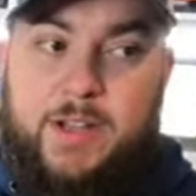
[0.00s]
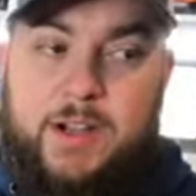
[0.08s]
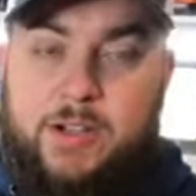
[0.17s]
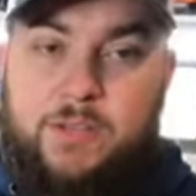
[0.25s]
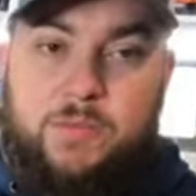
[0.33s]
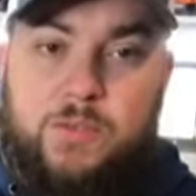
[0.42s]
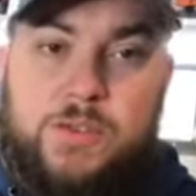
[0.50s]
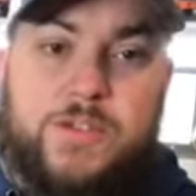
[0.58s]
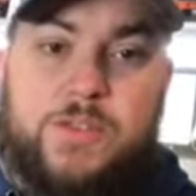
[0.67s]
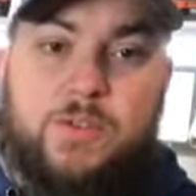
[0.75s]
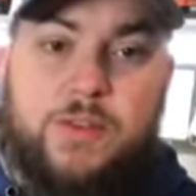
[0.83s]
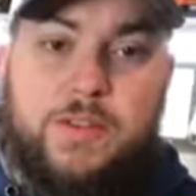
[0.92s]
hardwood
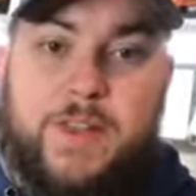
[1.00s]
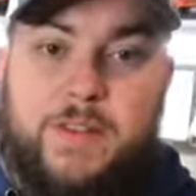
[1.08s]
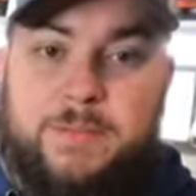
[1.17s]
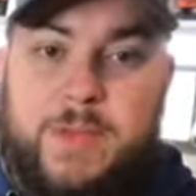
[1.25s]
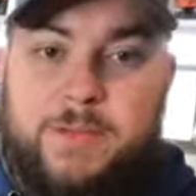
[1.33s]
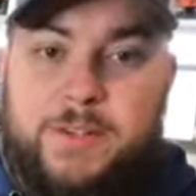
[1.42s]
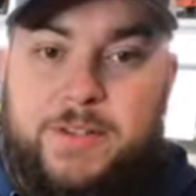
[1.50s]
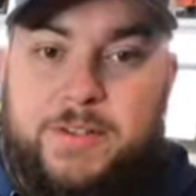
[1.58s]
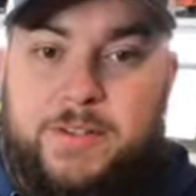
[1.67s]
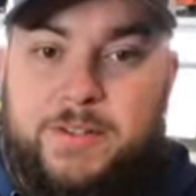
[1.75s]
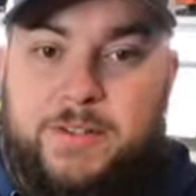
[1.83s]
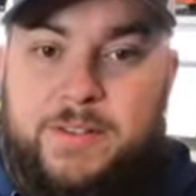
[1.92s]
store that maybe you're
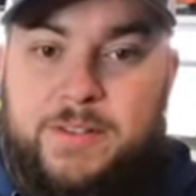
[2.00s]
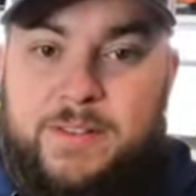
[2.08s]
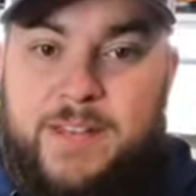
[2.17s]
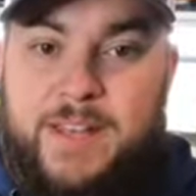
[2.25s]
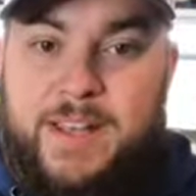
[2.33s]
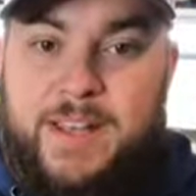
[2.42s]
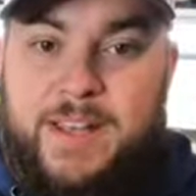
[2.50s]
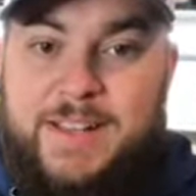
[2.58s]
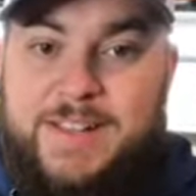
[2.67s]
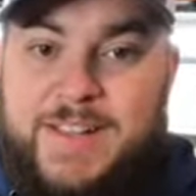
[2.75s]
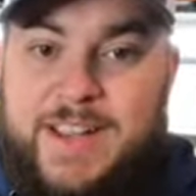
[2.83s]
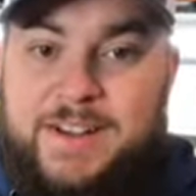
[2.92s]
used to.
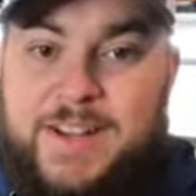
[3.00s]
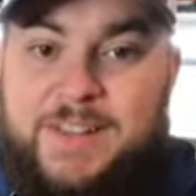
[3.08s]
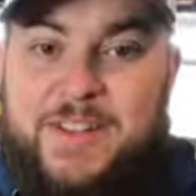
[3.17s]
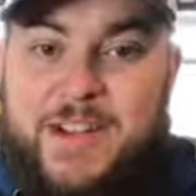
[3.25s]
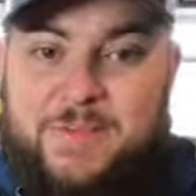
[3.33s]
It's scary out there.